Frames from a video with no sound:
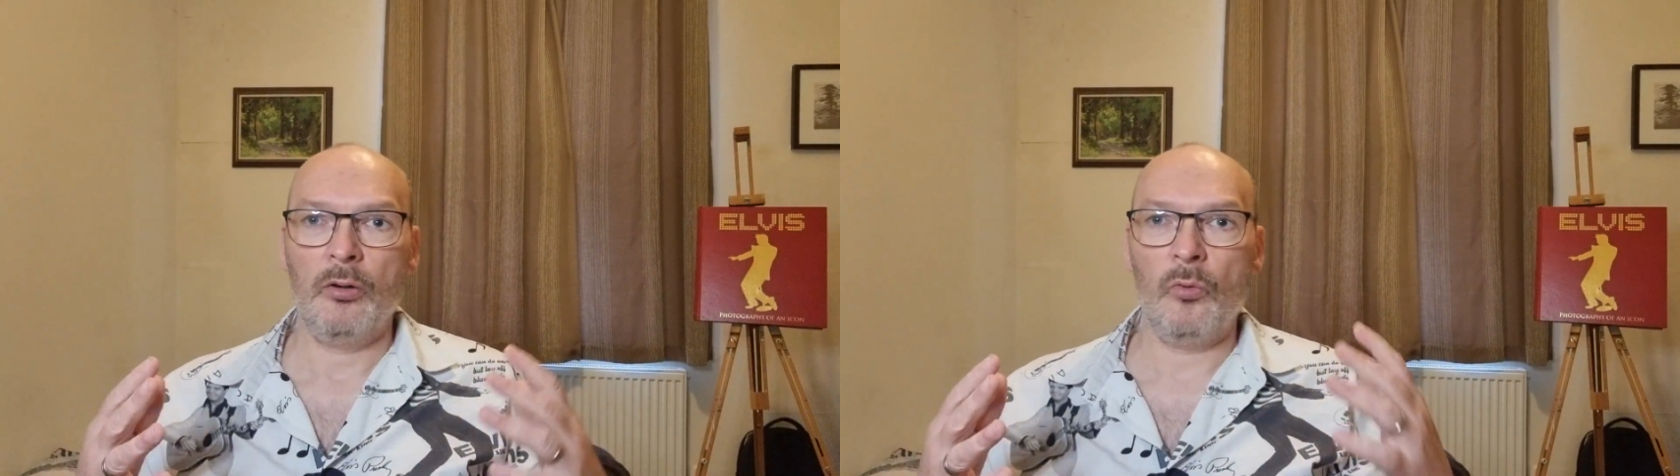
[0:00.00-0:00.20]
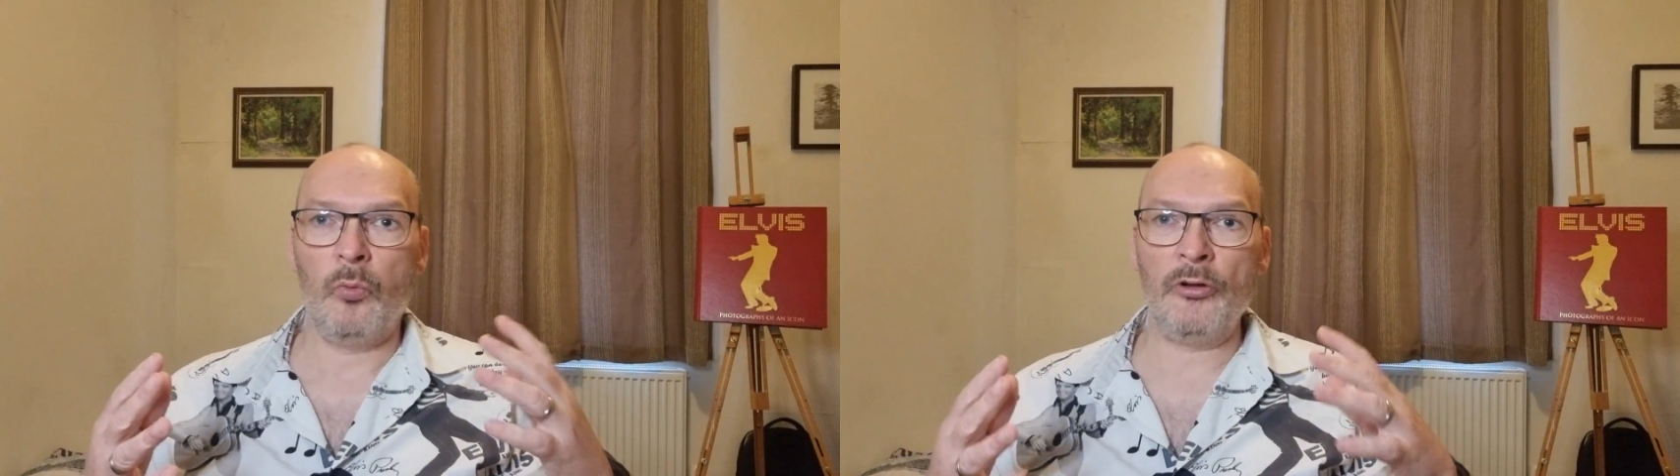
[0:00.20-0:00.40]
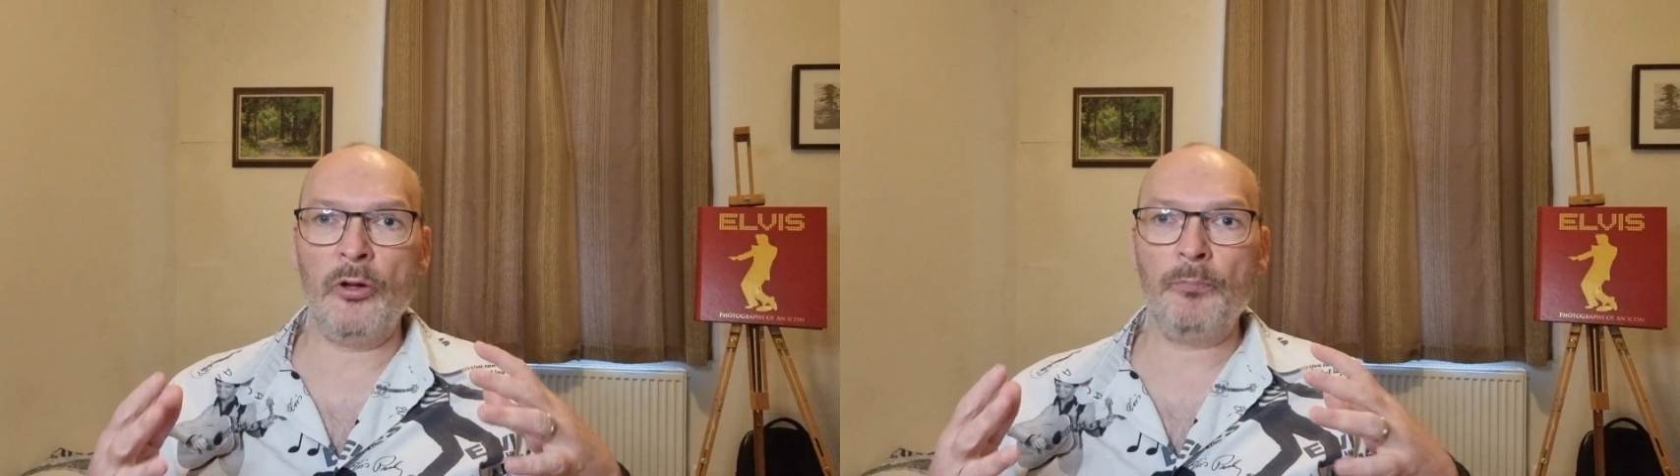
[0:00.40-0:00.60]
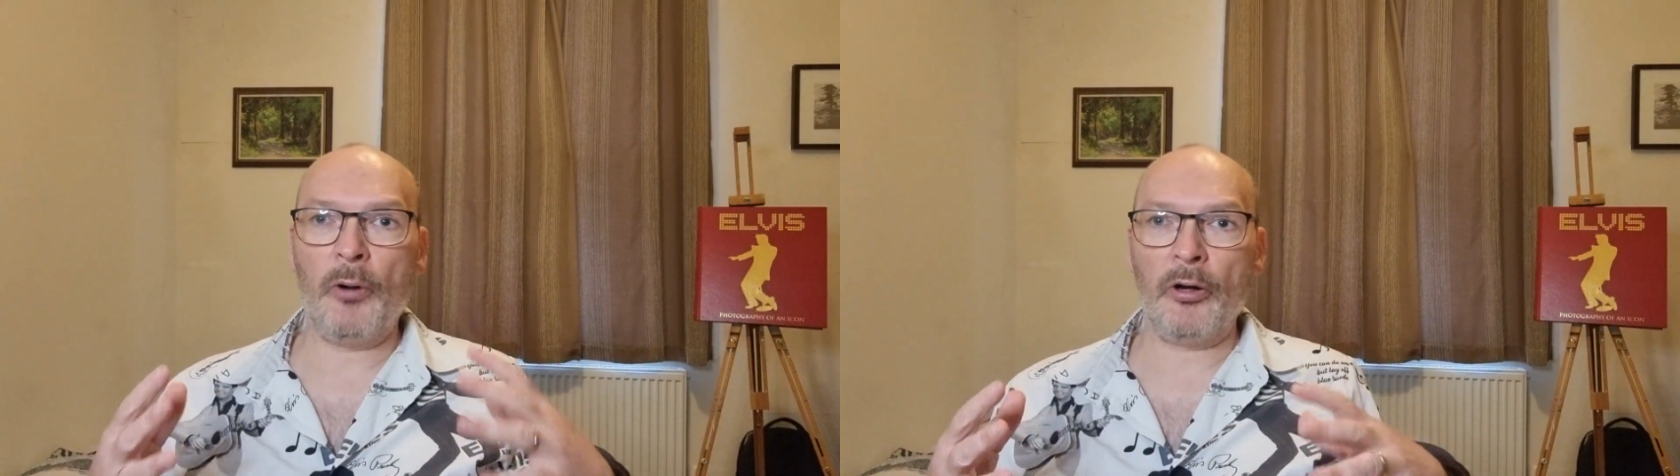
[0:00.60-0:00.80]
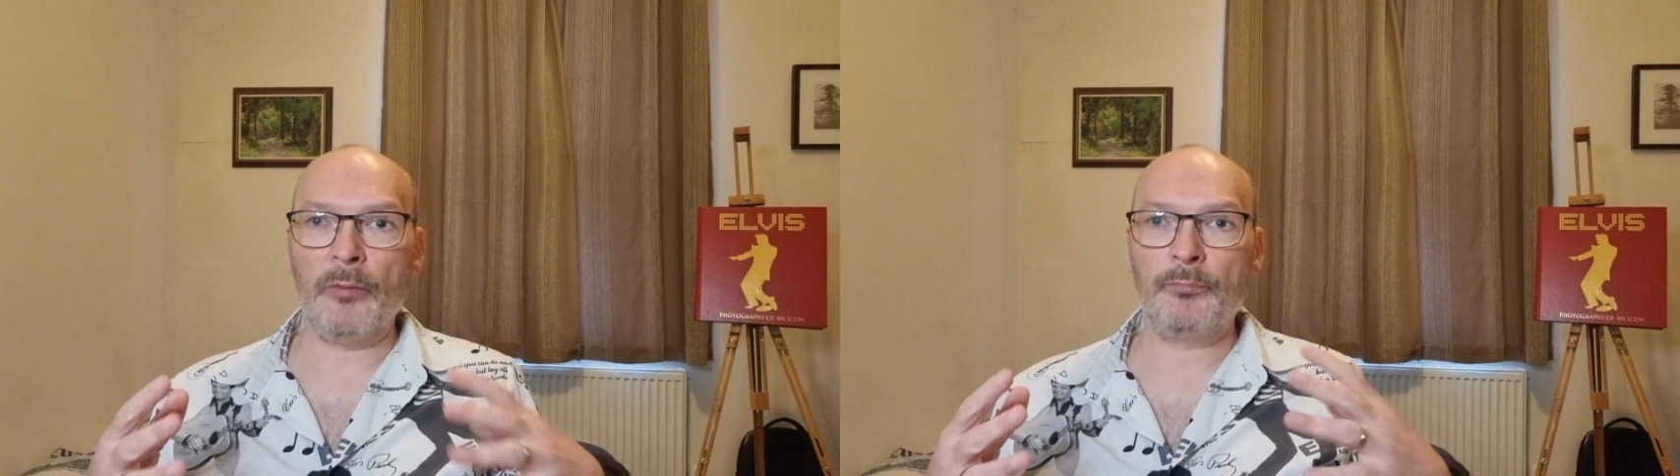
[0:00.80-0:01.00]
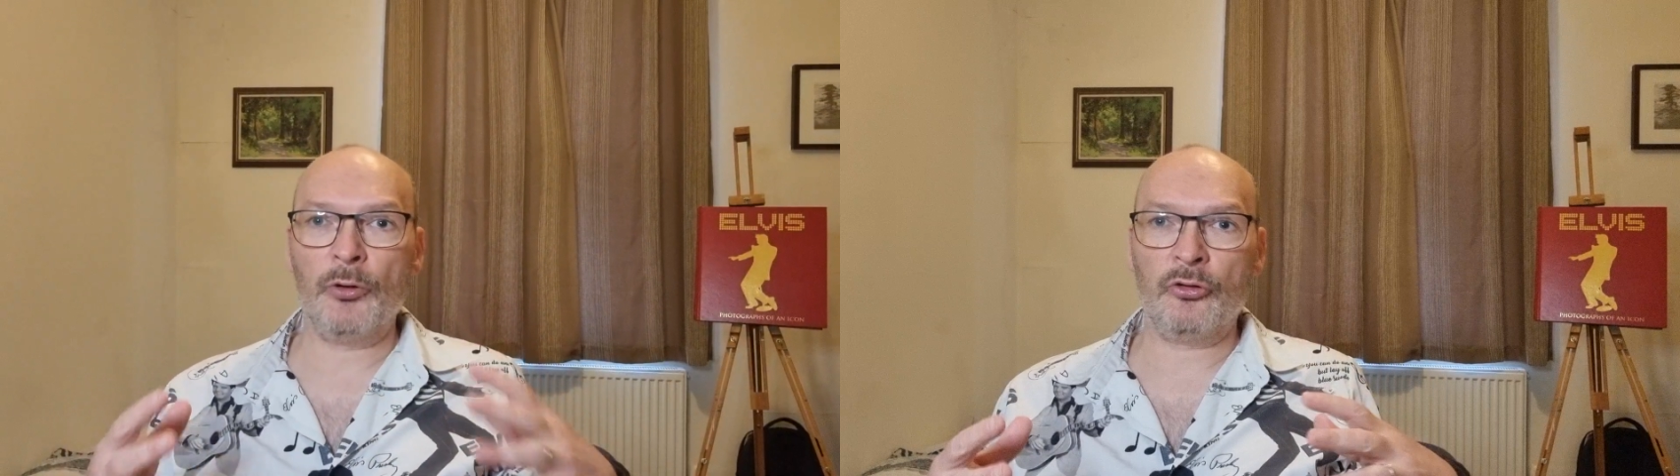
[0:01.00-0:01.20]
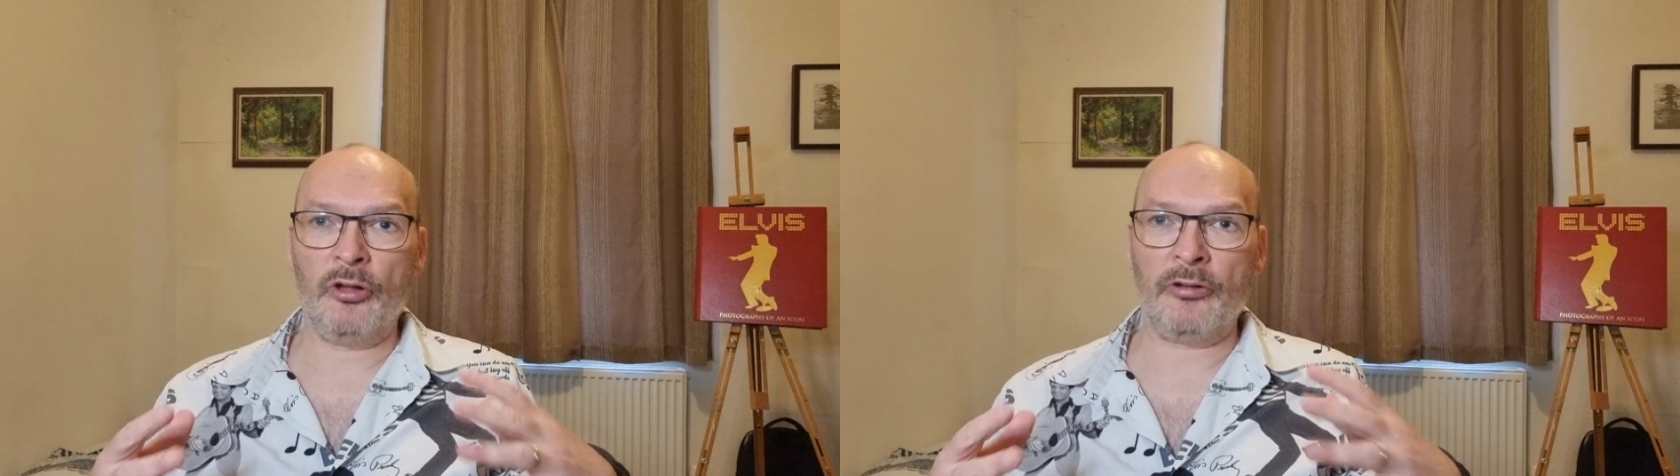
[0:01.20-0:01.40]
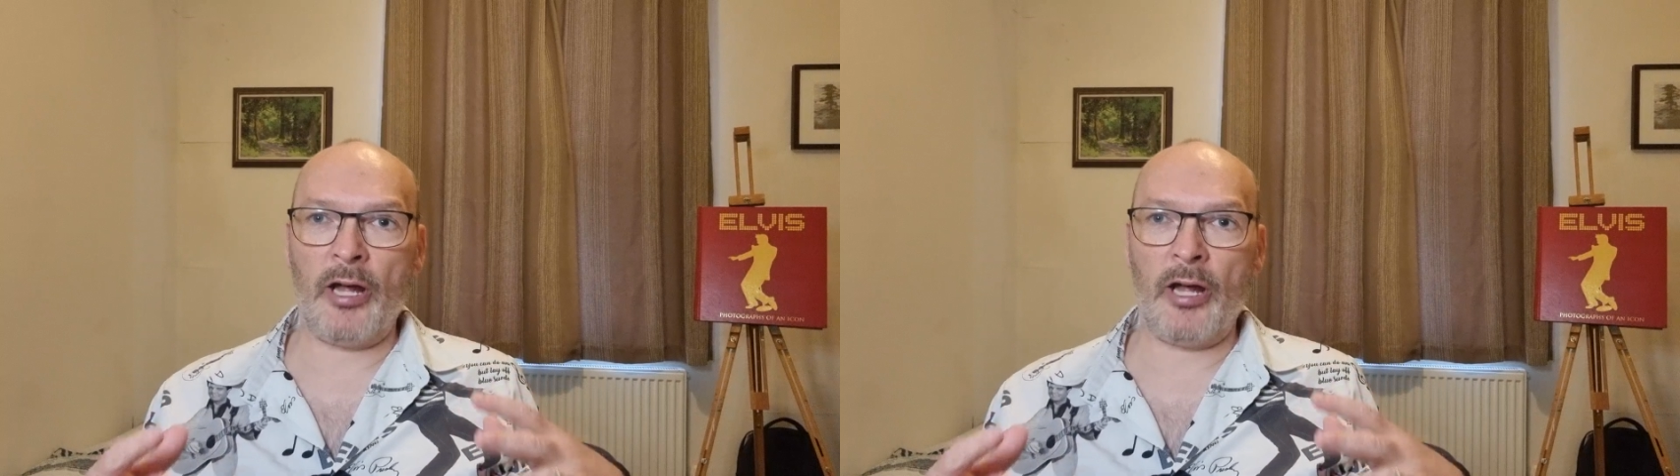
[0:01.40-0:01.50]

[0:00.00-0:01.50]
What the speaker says: when you buy a budget